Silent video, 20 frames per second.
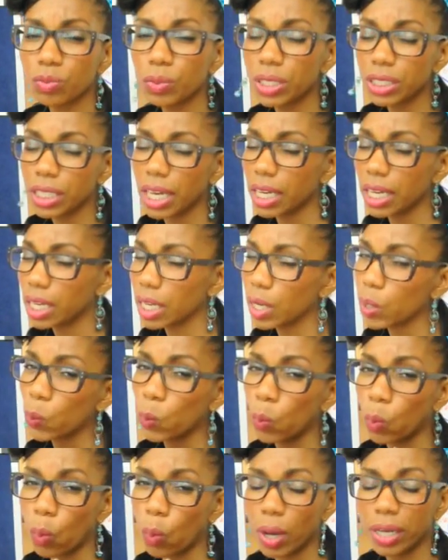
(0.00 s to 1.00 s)
we take it
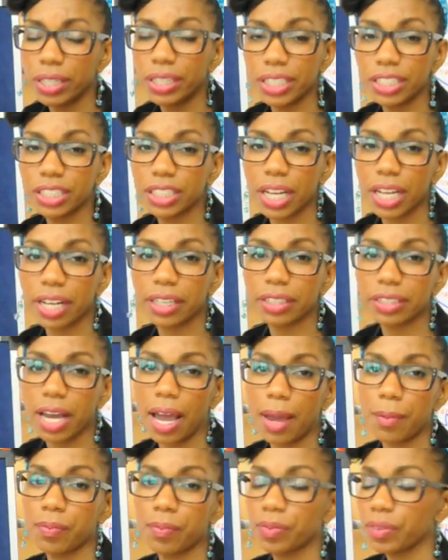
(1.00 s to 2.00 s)
one digit at a time.